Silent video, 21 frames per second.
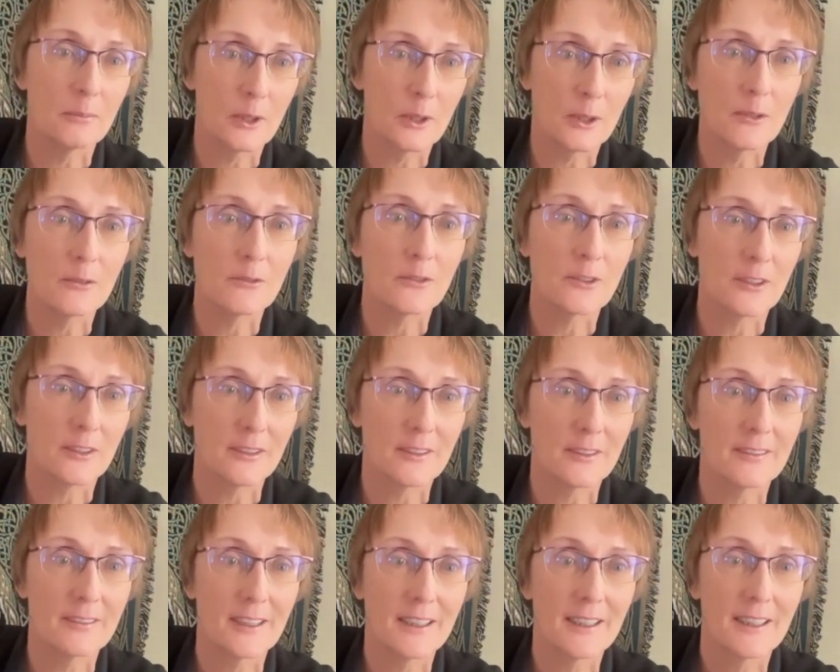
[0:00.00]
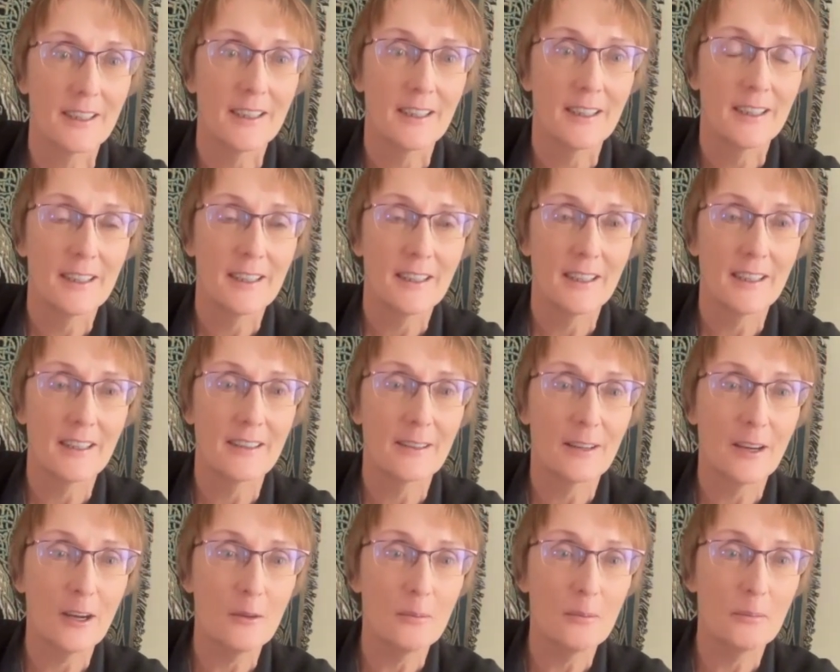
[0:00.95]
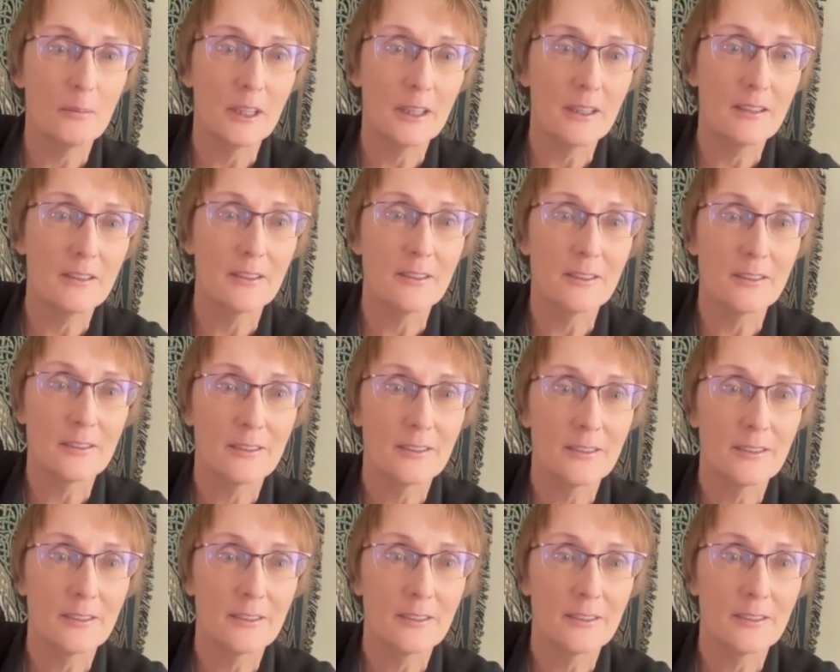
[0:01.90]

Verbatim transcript: person can upend